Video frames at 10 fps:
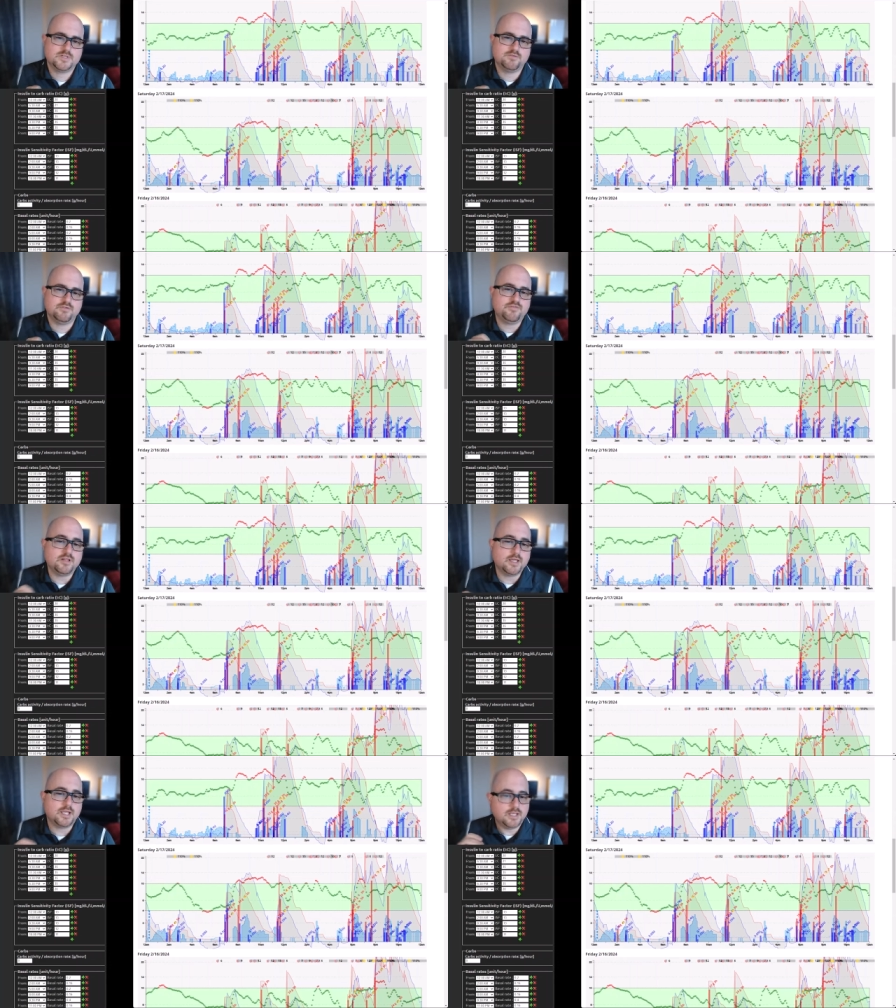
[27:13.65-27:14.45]
So if you
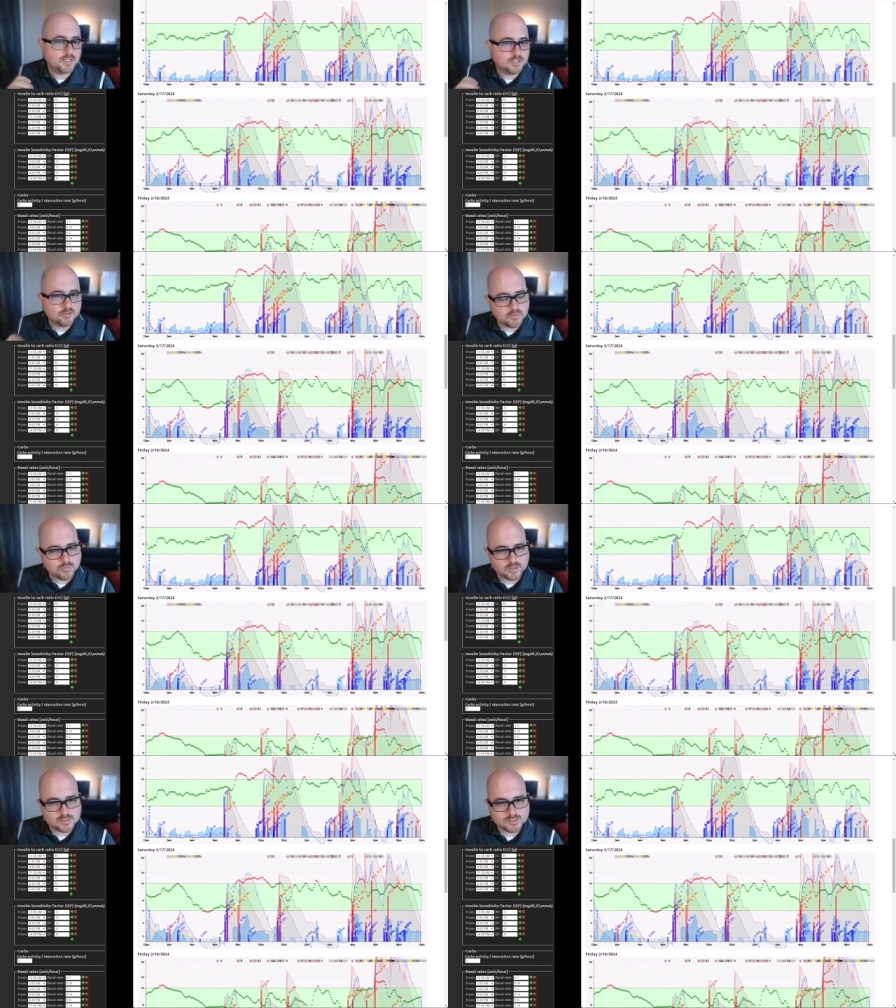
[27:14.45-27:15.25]
felt like you needed a little bit
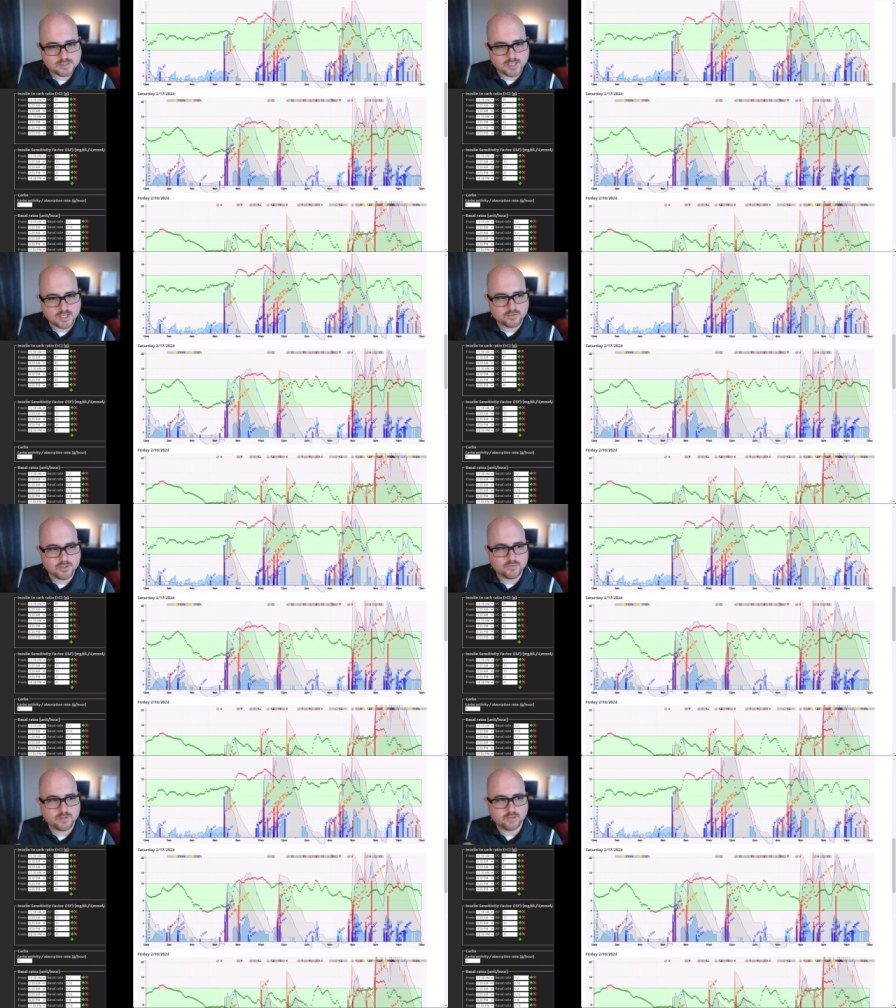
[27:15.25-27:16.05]
more insulin, I don't
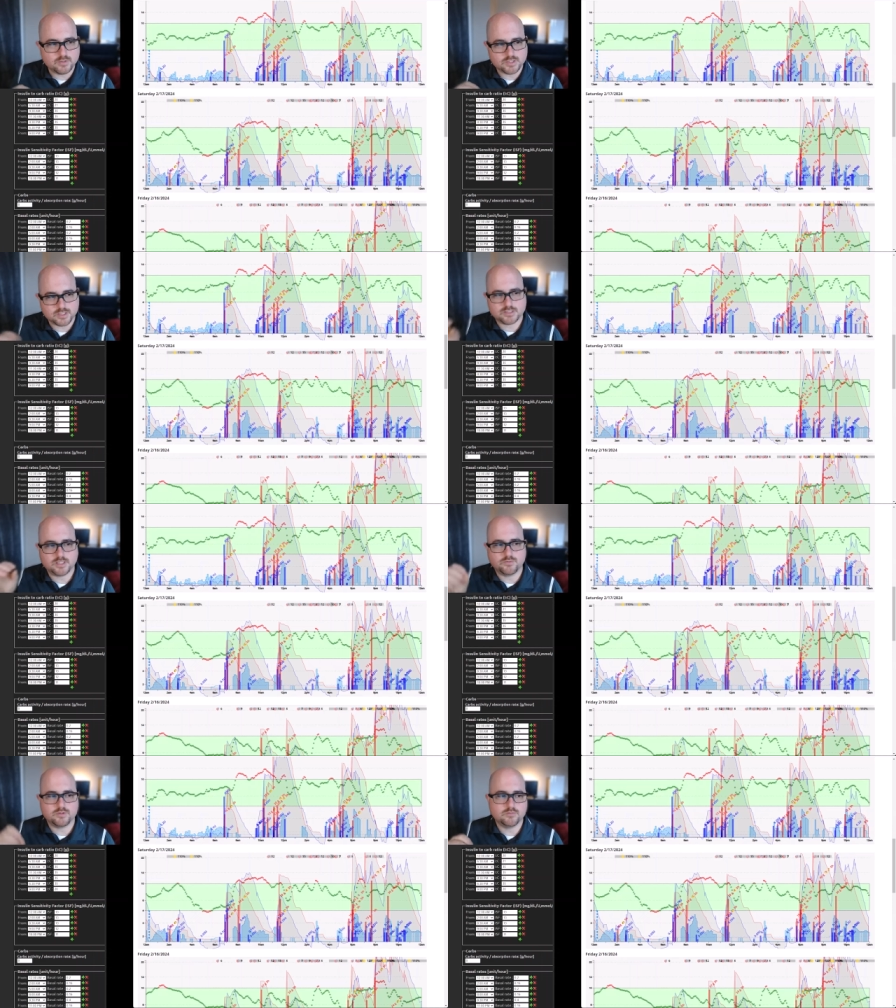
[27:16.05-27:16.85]
know that I would just
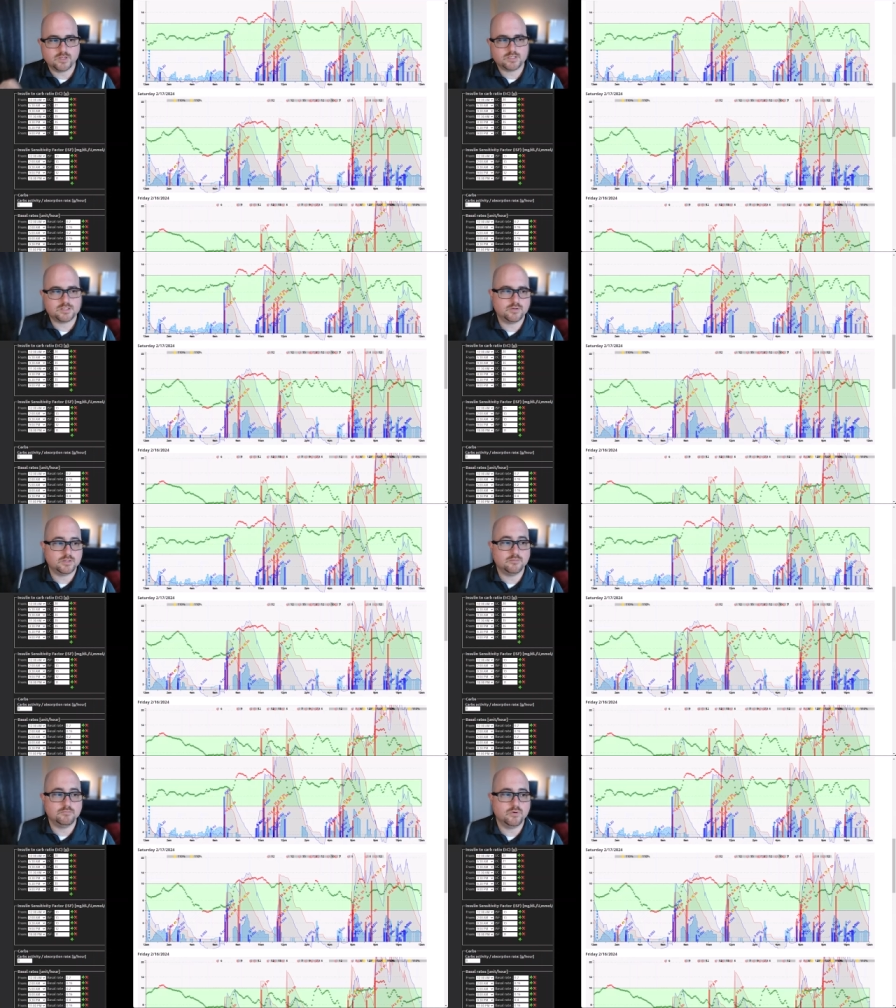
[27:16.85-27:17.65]
lower the ratio
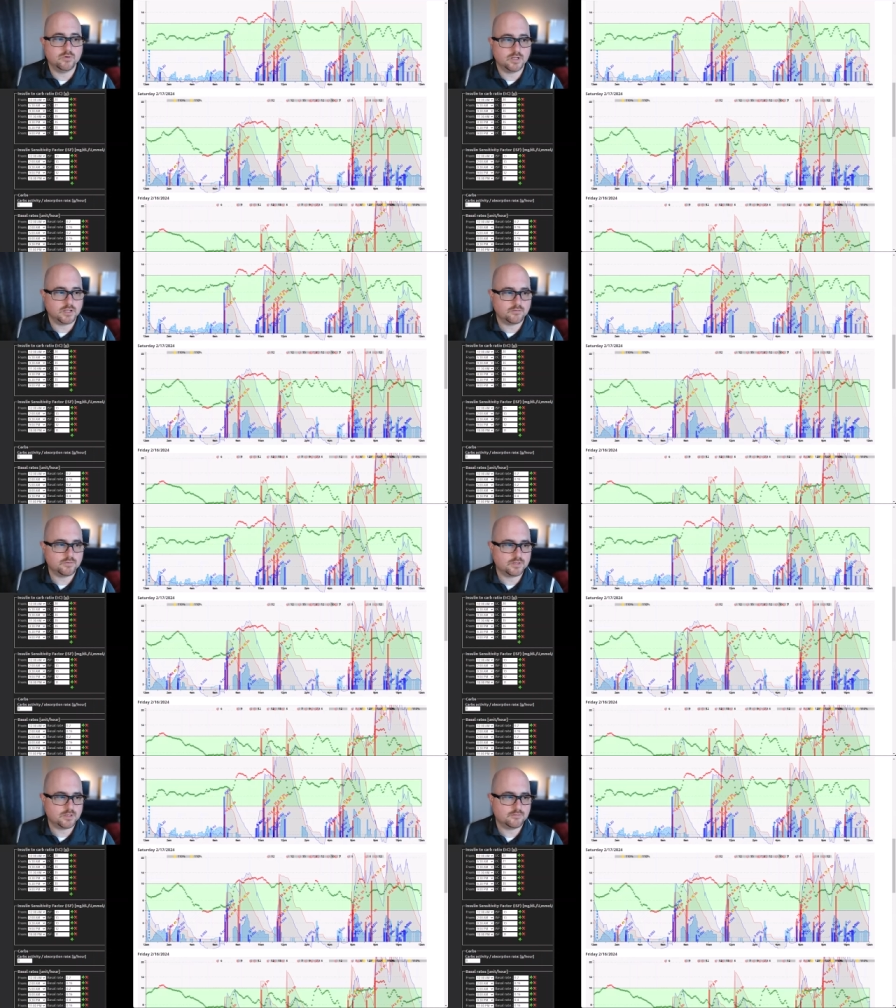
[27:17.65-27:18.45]
in the morning
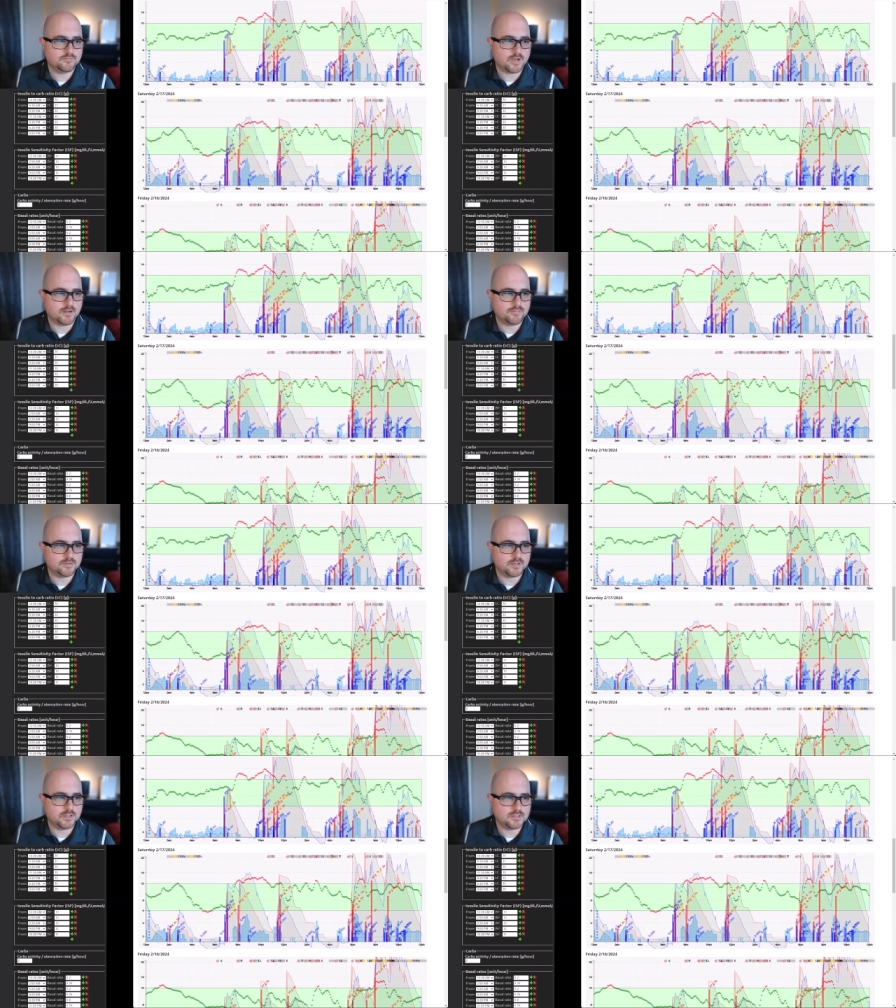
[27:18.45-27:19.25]
for the
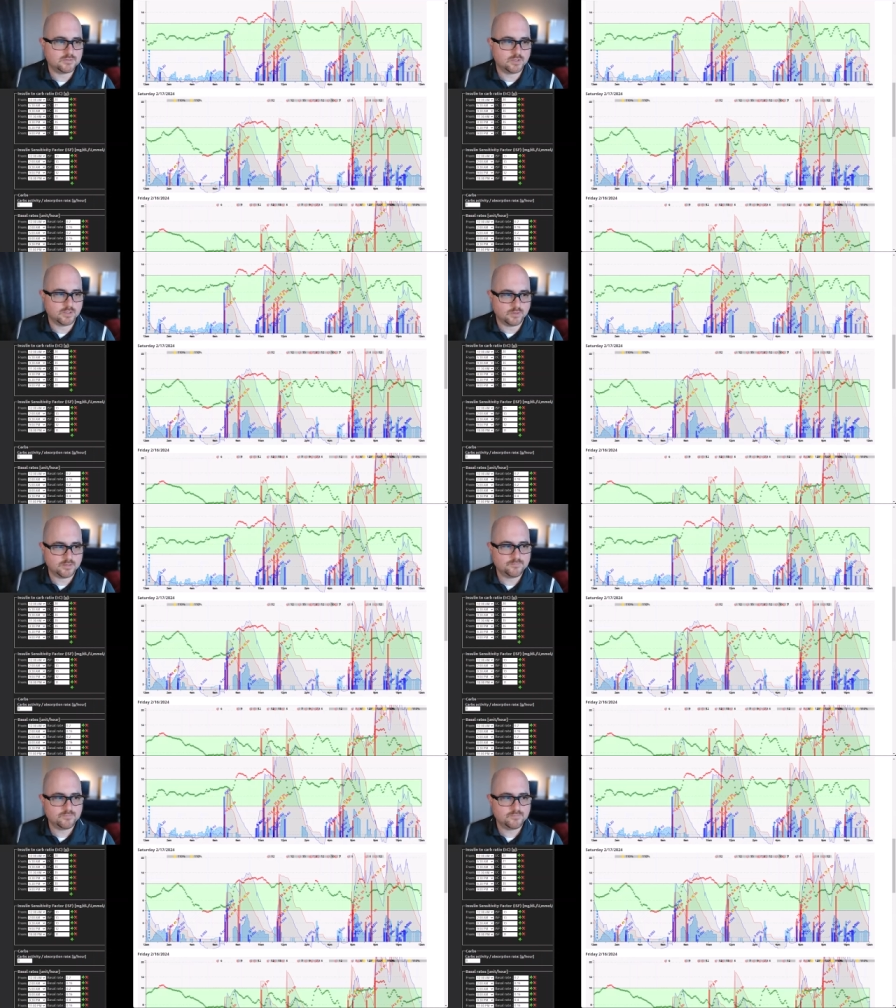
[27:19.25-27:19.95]
530 21.